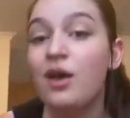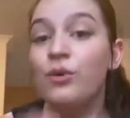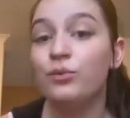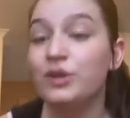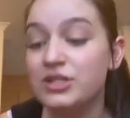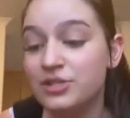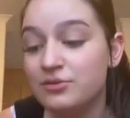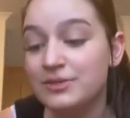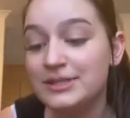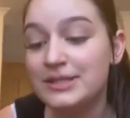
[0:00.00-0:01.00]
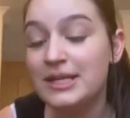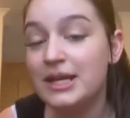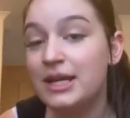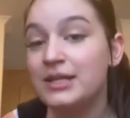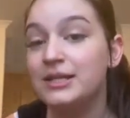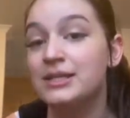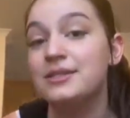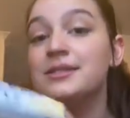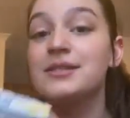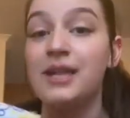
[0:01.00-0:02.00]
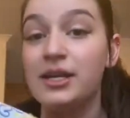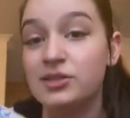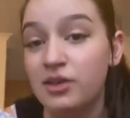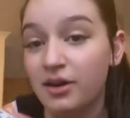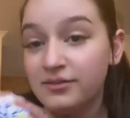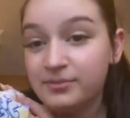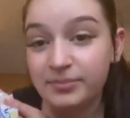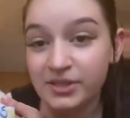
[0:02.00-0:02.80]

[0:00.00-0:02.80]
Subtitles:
What you will need is a Stay Soft,